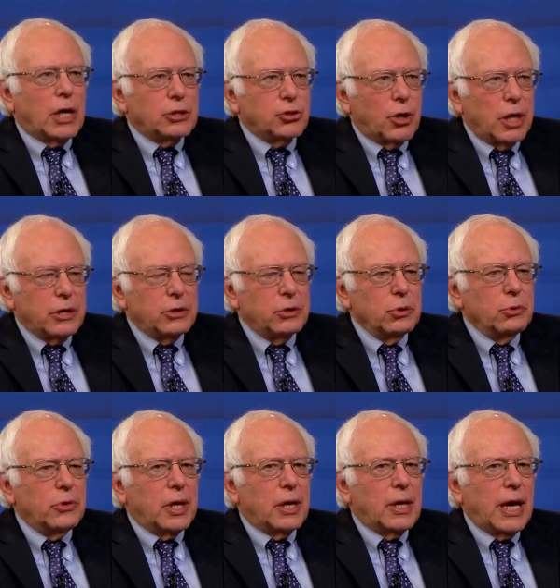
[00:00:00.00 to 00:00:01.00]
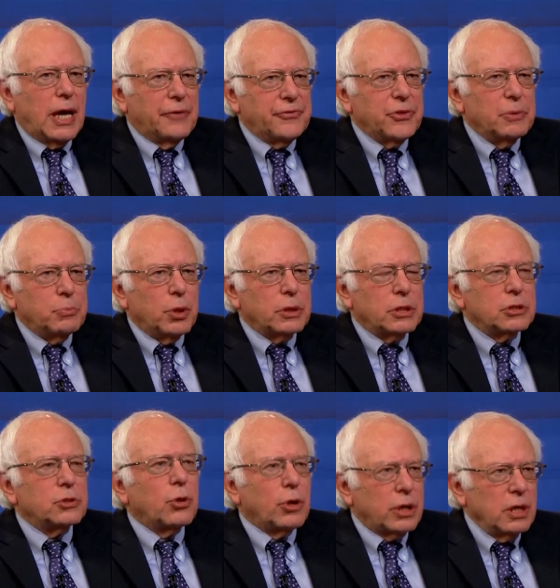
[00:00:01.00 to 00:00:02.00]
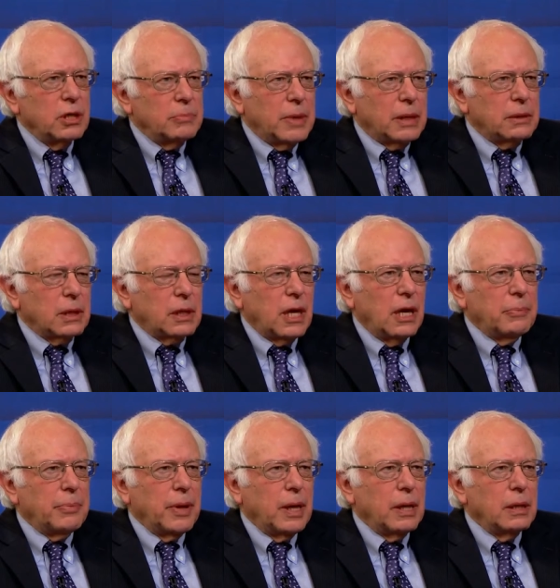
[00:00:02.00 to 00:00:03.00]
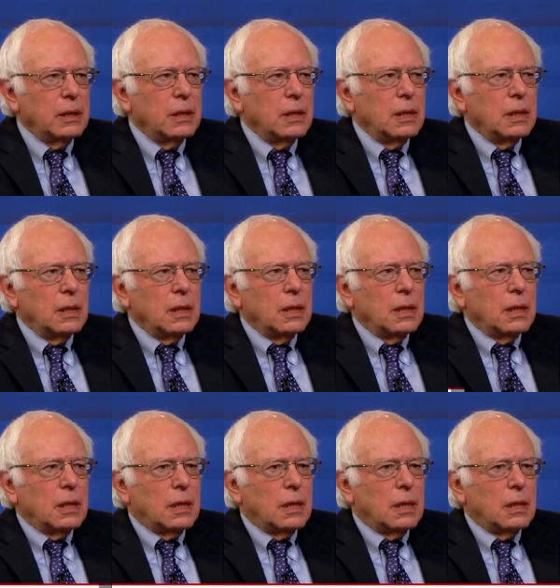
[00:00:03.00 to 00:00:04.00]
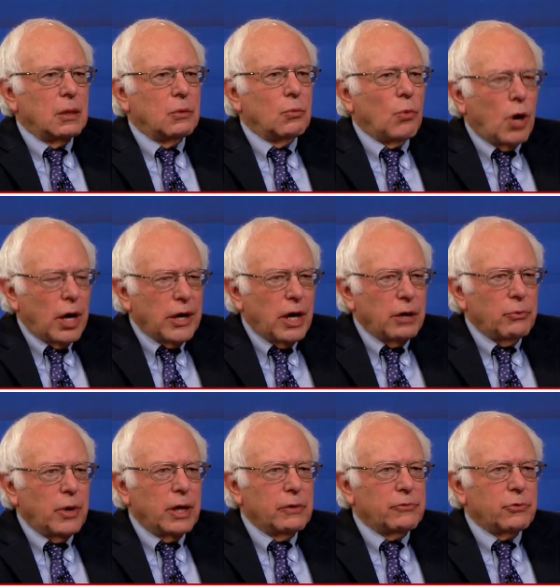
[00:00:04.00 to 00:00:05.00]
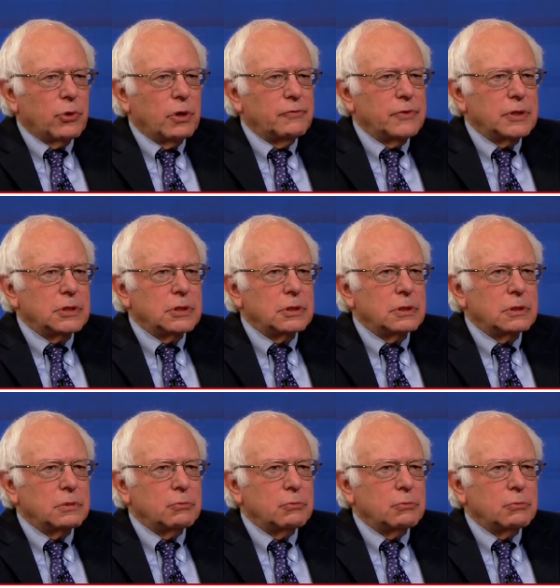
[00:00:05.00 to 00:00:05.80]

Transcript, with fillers: I try to do there, half of the book is talking about the campaign, uh, why I ran for office,